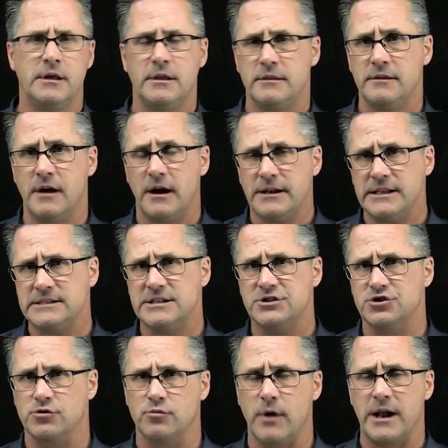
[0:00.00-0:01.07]
The audience that
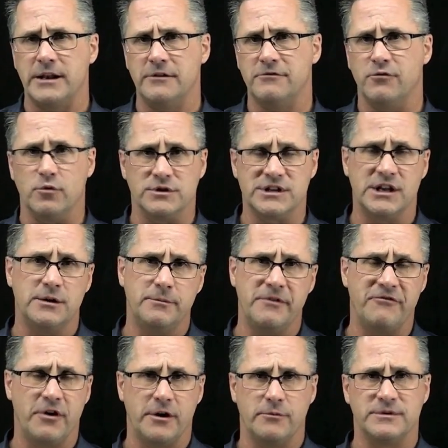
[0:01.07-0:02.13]
you're writing for is going to be
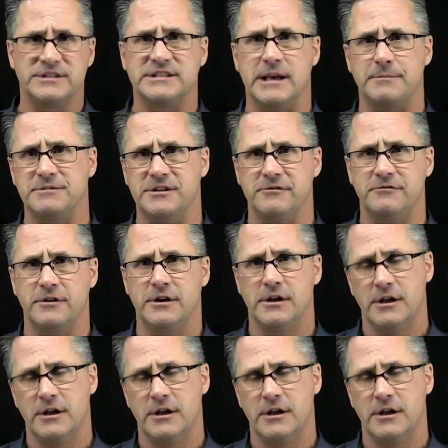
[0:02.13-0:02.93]
very receptive.